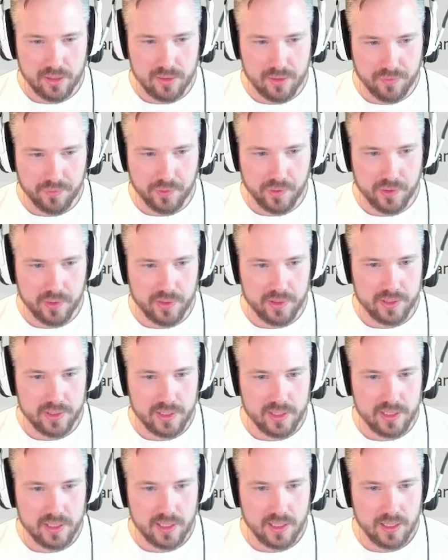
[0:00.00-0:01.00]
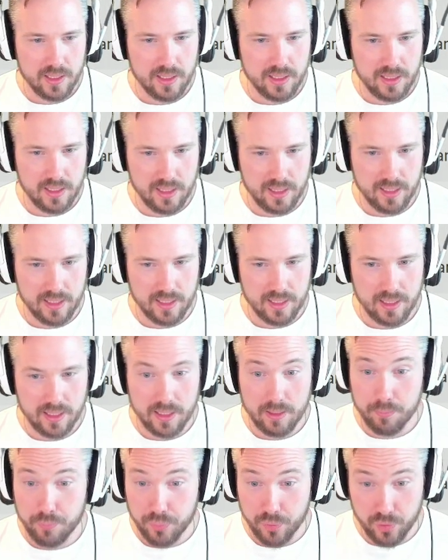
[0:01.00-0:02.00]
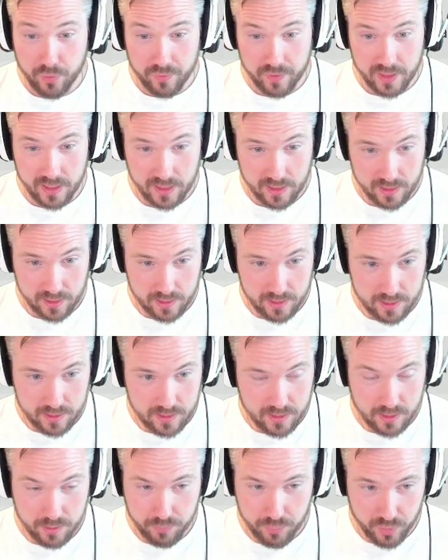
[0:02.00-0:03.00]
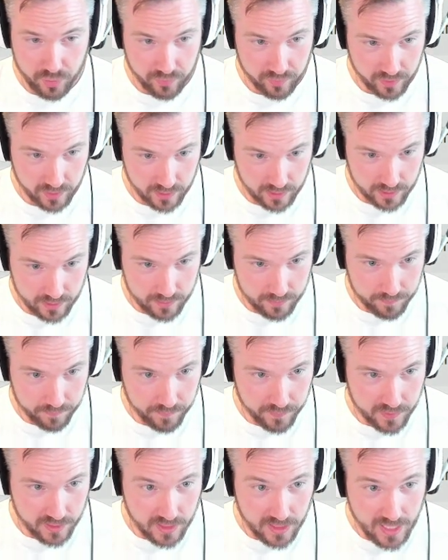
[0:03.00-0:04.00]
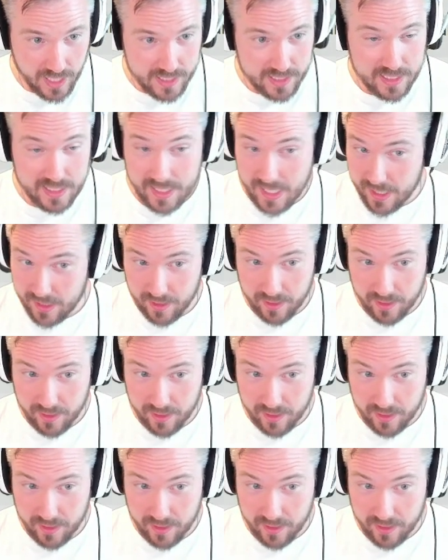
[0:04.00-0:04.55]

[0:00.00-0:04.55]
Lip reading: of course, heal, improved heal. It has standard